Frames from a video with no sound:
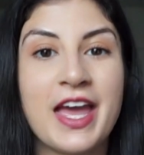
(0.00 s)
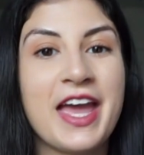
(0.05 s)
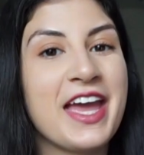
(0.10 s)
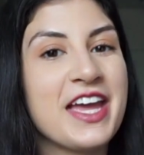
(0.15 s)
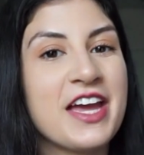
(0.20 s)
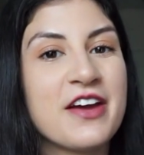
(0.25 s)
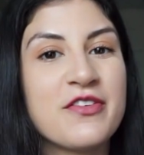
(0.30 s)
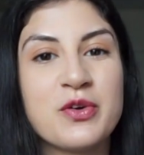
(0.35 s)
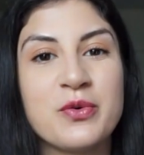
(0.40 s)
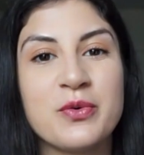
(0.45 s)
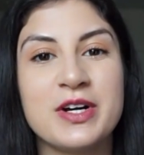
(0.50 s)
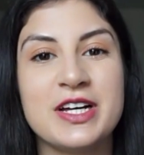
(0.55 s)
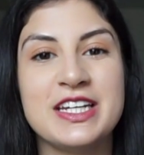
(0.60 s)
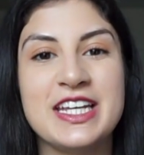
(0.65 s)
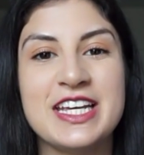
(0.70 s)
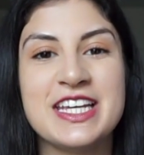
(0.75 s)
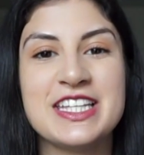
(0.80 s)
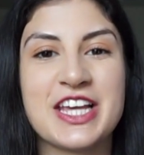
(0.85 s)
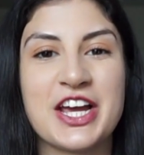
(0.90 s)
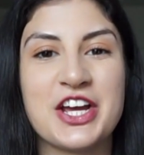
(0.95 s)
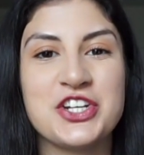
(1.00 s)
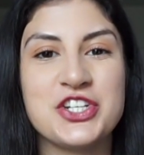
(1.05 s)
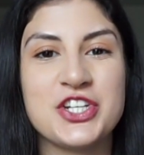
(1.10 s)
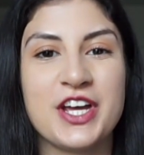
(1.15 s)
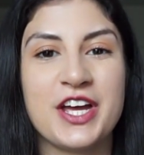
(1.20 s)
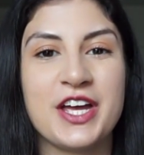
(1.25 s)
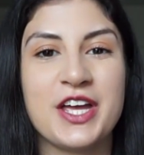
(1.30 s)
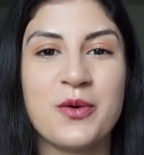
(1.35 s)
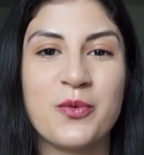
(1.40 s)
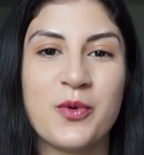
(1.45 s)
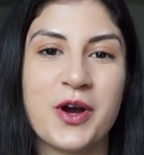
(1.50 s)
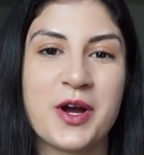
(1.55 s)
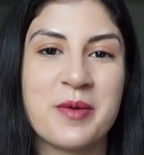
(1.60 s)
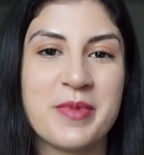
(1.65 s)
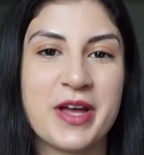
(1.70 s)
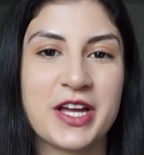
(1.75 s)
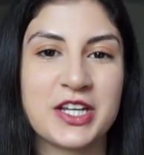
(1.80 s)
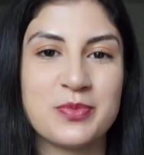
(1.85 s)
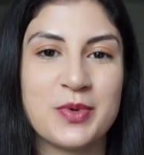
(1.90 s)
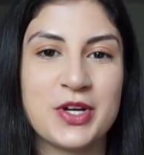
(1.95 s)
Hey everyone, it's Aisha and welcome
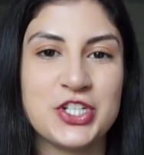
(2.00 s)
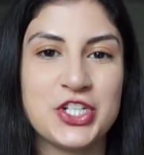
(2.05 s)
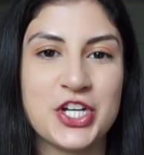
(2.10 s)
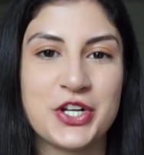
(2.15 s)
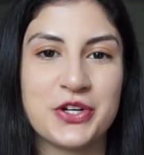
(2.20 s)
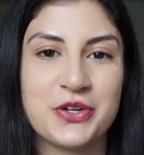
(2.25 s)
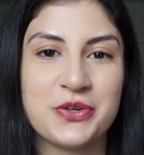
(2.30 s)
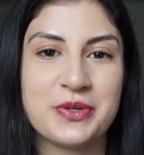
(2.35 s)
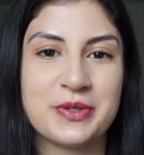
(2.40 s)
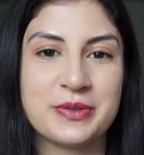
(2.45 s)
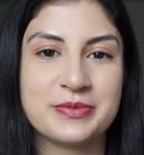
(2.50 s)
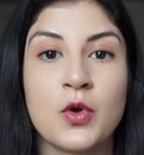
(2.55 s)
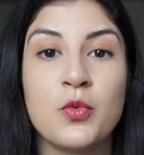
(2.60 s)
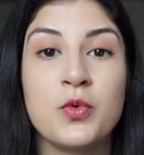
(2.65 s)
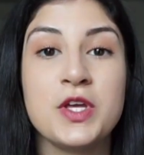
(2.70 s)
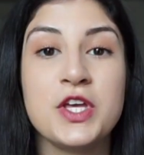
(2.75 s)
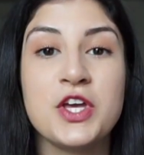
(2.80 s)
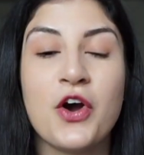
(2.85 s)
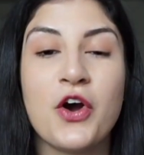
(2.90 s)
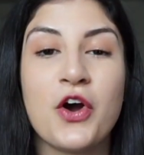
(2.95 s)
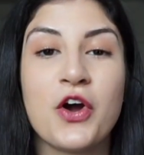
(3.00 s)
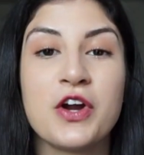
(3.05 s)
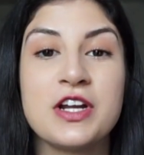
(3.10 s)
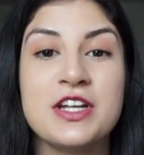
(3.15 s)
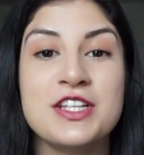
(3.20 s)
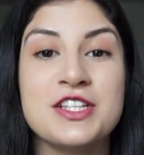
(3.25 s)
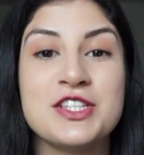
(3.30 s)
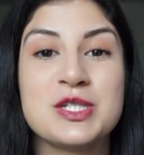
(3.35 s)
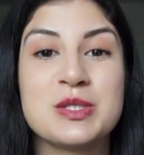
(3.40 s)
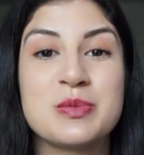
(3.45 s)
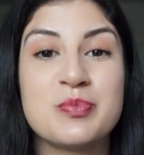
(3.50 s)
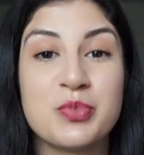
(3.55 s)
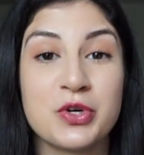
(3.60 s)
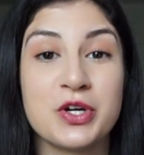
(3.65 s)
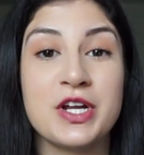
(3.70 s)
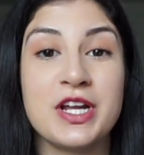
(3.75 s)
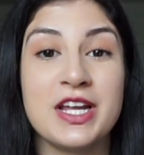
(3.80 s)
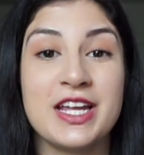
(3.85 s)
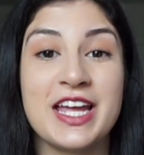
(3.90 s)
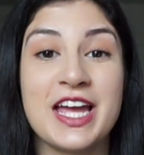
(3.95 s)
back to my channel. We are in
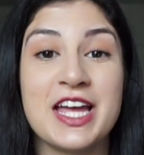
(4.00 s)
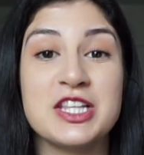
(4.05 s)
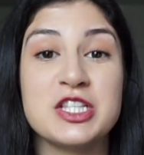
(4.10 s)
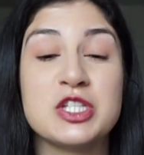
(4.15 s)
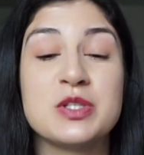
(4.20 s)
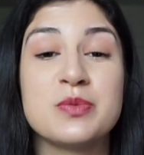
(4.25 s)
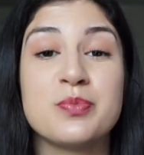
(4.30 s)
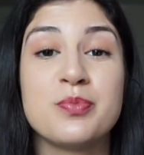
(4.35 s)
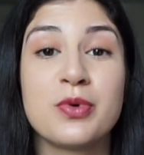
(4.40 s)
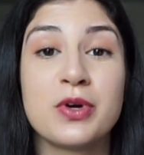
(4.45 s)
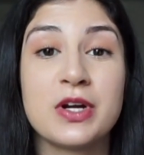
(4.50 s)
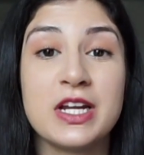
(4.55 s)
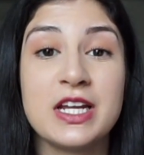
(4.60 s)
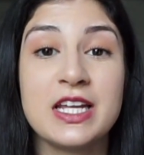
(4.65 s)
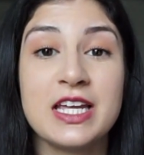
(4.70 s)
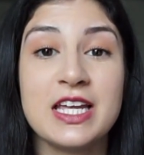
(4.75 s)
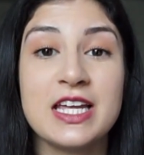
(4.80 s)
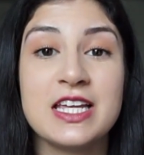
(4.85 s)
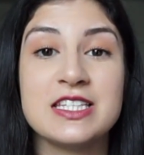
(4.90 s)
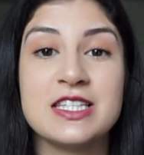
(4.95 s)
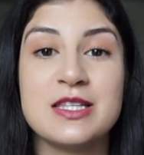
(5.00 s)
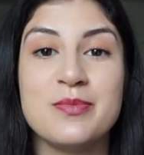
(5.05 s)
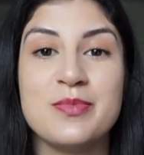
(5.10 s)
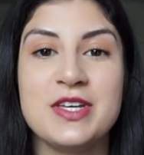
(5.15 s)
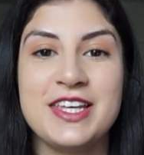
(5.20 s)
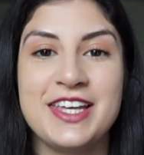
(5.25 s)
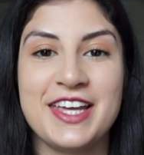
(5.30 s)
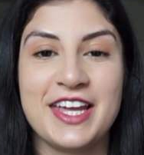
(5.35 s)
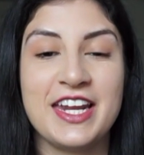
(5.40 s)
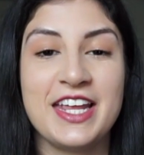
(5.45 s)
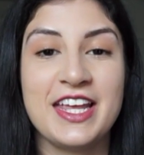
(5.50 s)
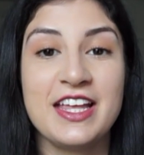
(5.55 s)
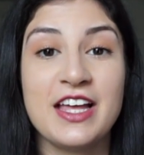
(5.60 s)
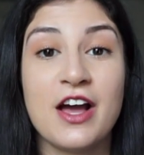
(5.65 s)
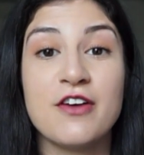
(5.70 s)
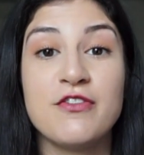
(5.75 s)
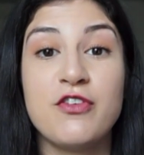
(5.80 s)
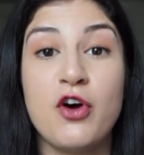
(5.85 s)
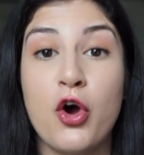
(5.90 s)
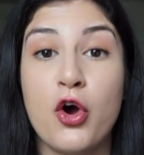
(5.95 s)
spring and spring is the beginning
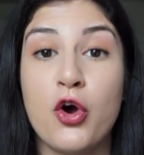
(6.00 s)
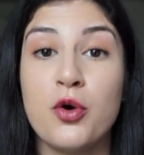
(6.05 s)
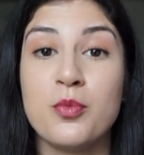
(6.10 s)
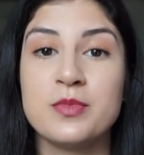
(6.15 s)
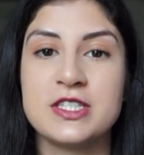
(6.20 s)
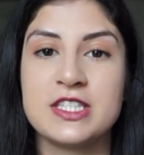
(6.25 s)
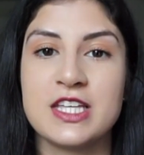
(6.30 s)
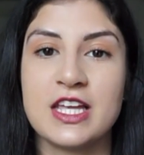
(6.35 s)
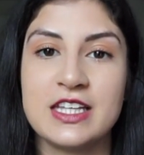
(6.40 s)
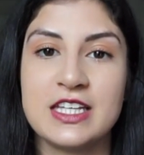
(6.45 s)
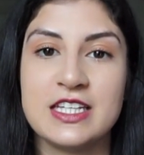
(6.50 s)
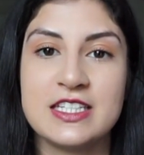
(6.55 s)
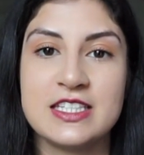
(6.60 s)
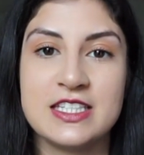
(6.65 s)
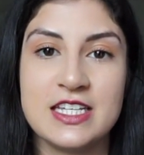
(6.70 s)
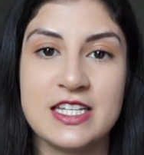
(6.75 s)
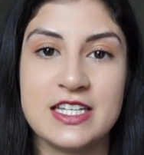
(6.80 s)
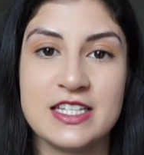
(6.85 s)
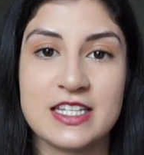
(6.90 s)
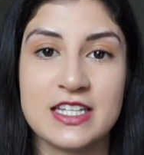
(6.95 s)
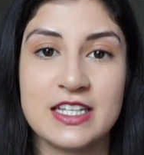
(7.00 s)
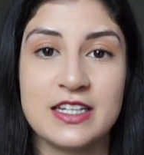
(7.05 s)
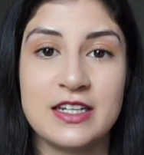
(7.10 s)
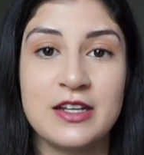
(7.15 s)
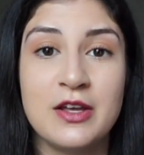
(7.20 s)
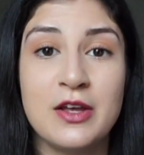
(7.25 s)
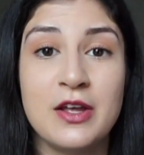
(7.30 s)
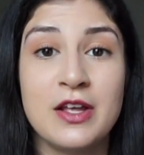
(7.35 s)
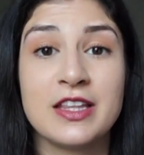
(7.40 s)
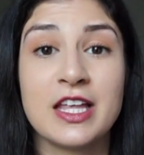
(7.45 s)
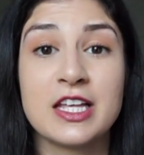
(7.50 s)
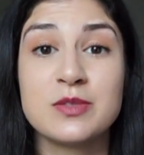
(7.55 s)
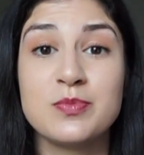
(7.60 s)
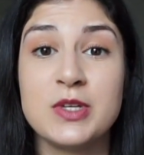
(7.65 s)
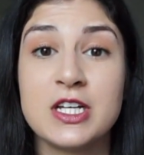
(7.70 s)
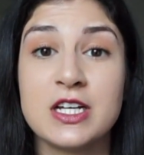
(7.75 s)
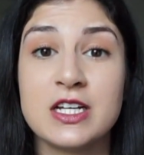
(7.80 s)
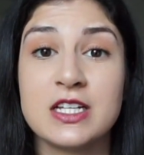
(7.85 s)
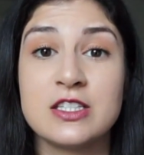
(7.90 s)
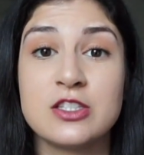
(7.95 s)
of home selling season. That's
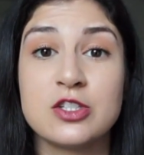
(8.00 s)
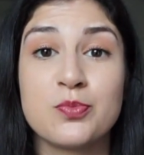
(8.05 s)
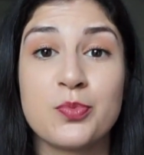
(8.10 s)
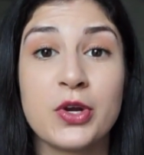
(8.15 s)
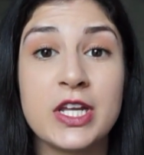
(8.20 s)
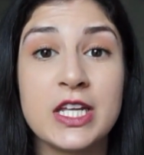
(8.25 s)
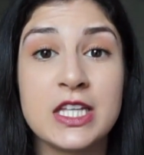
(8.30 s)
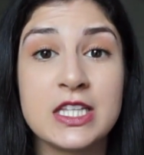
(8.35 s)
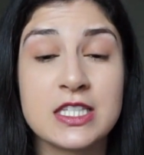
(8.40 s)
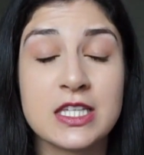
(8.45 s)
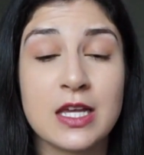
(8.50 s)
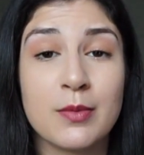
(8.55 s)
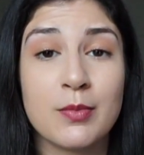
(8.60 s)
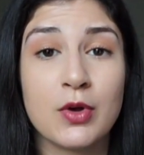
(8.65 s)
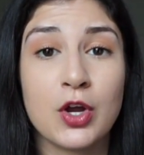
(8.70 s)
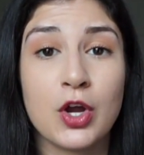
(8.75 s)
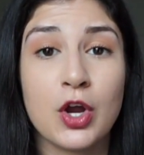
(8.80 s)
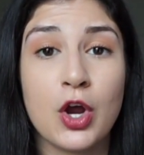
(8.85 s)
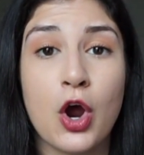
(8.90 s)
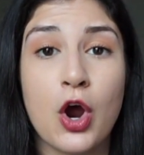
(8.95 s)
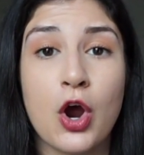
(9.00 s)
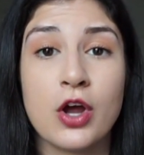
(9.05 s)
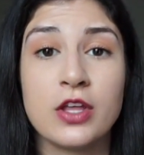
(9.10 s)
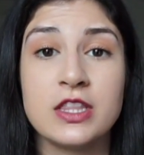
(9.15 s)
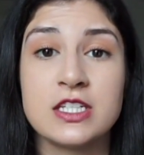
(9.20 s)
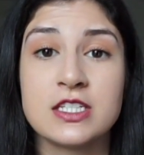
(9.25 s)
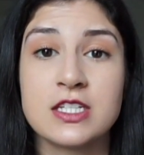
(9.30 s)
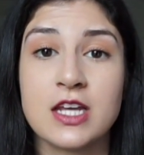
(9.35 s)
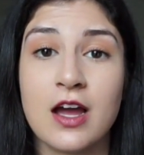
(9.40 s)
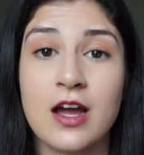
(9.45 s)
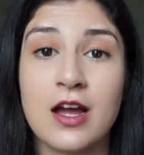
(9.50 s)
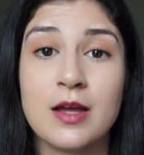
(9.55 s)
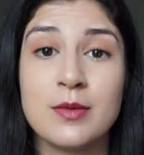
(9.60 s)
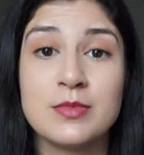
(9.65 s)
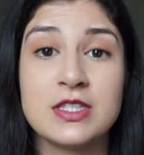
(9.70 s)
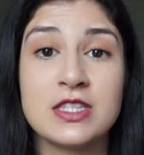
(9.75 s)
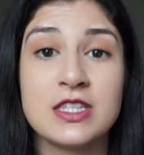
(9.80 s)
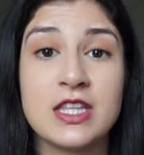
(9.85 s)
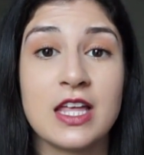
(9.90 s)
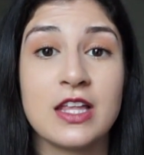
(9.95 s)
because spring and summer are the
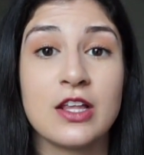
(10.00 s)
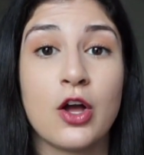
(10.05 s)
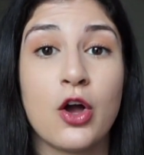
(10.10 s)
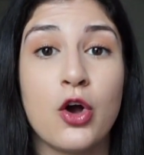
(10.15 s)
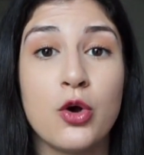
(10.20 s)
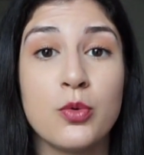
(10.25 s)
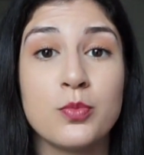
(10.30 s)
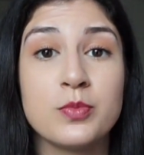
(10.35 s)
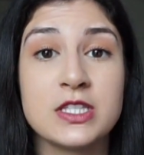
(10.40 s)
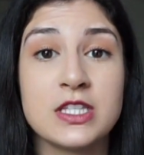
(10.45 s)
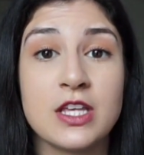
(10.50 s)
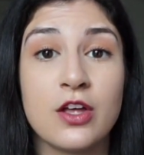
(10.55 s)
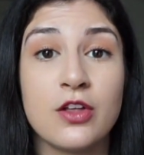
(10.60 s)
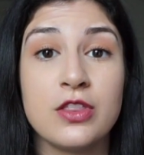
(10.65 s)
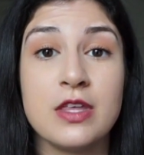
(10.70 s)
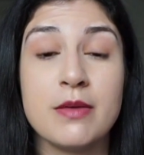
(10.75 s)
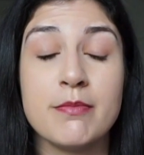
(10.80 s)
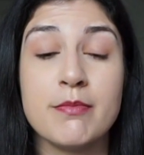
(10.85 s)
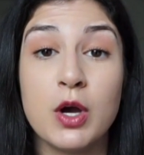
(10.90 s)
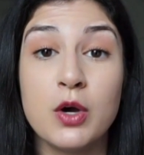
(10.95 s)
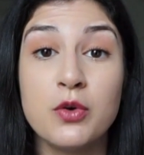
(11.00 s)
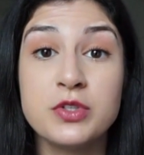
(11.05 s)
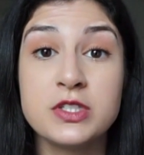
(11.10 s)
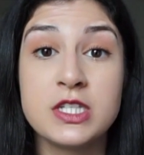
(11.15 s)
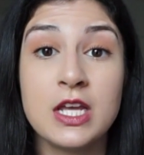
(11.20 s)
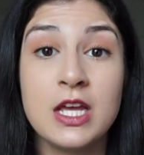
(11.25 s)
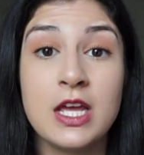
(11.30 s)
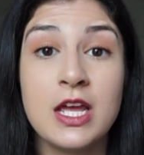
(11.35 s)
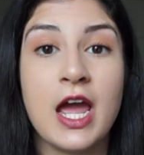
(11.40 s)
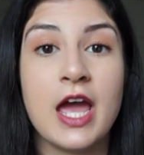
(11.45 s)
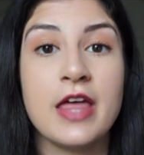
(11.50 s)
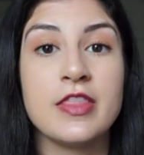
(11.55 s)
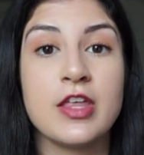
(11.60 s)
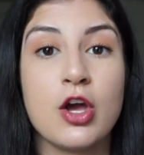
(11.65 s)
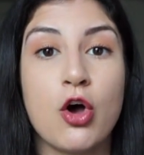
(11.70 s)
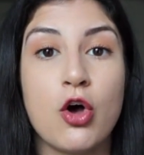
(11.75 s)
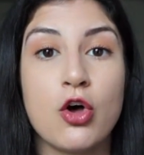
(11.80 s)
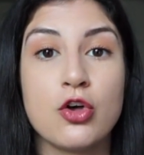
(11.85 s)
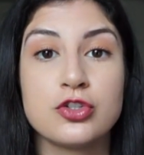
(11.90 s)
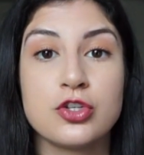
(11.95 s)
times that homes sell the most and they
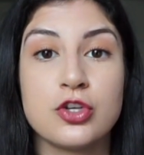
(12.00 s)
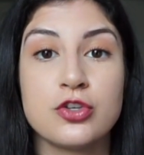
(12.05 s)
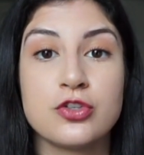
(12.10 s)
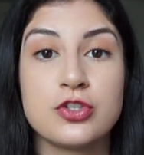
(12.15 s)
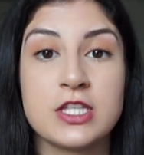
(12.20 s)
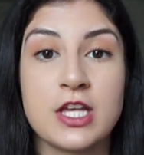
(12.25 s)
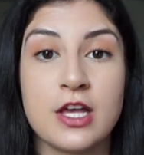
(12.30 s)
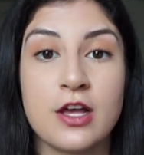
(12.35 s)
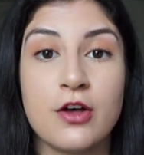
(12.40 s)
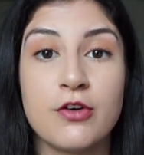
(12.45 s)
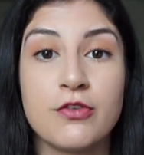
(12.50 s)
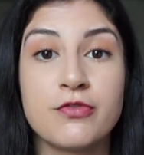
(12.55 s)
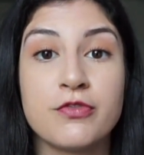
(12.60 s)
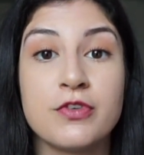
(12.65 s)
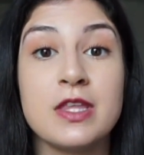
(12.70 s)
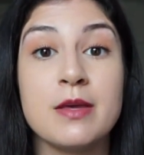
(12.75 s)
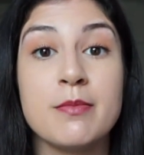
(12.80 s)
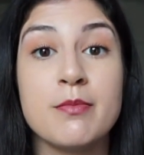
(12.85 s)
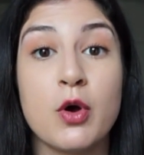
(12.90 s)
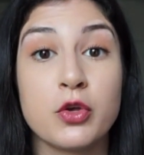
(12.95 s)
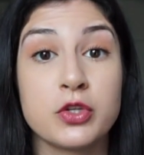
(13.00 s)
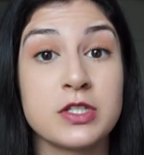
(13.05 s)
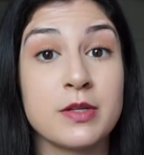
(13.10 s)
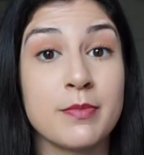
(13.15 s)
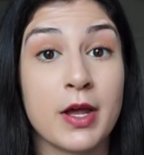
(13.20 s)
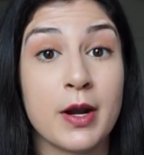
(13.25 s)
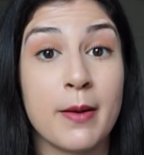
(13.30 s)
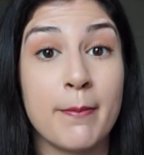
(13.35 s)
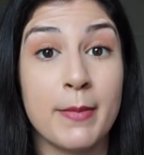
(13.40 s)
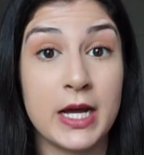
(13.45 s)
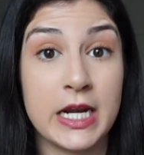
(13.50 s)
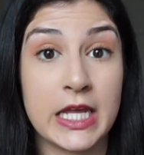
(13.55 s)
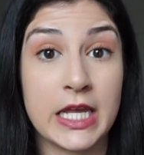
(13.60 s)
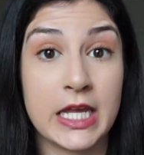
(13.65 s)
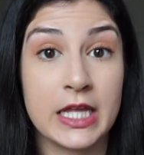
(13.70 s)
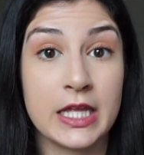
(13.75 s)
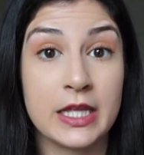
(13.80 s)
also sell for the most amount of money.